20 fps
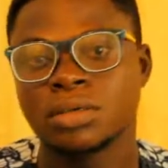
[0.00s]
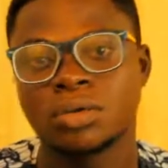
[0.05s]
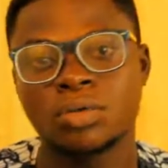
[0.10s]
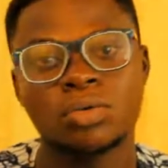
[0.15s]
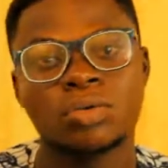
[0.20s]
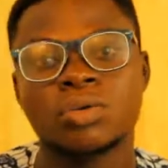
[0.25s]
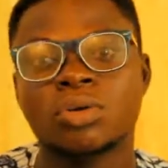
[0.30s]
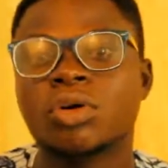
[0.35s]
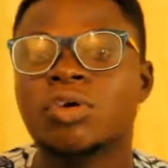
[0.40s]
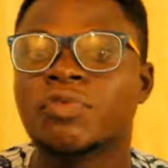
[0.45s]

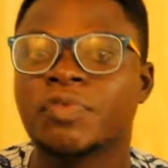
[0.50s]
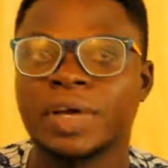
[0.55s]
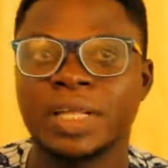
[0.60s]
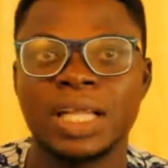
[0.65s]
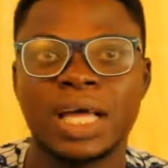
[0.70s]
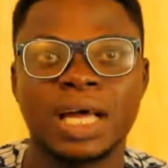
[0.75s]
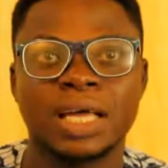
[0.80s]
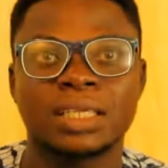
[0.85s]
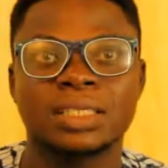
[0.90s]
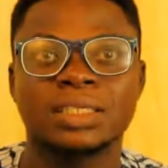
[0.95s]
look no
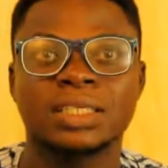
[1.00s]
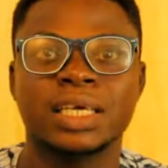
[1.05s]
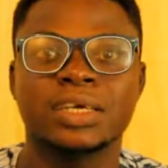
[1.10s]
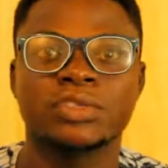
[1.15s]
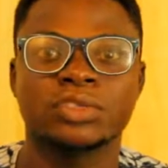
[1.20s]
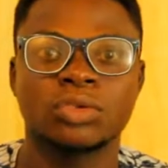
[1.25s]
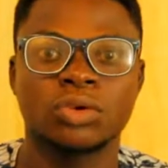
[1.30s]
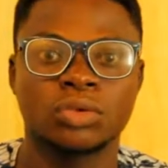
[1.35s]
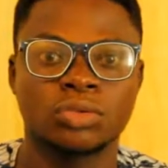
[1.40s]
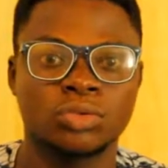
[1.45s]
further.
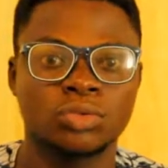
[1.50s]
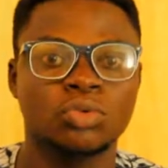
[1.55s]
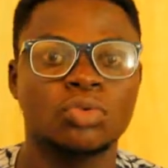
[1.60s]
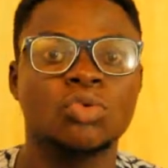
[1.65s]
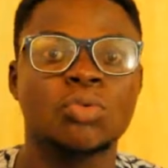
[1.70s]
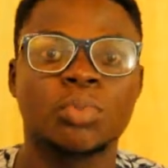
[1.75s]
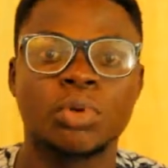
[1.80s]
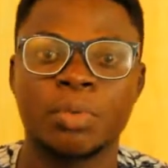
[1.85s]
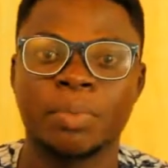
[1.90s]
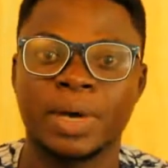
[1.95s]
Just talk to
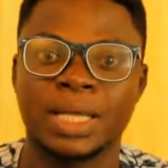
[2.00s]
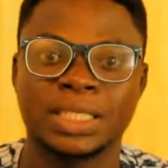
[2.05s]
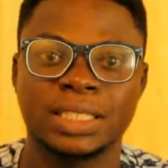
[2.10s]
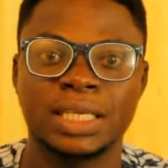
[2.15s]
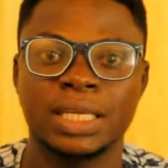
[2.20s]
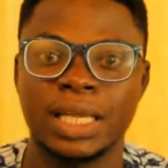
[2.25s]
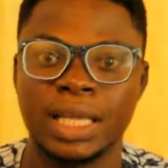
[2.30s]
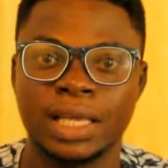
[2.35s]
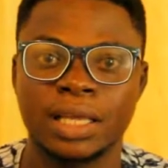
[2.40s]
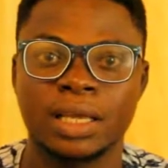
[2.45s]
Go
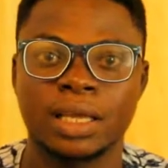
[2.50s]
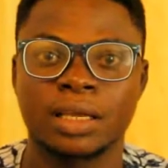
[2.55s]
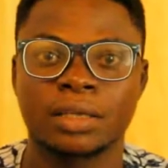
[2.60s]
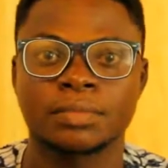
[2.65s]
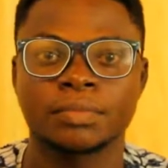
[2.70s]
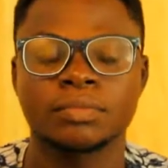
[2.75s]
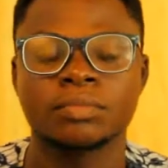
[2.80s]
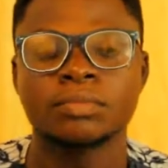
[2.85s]
Property Link.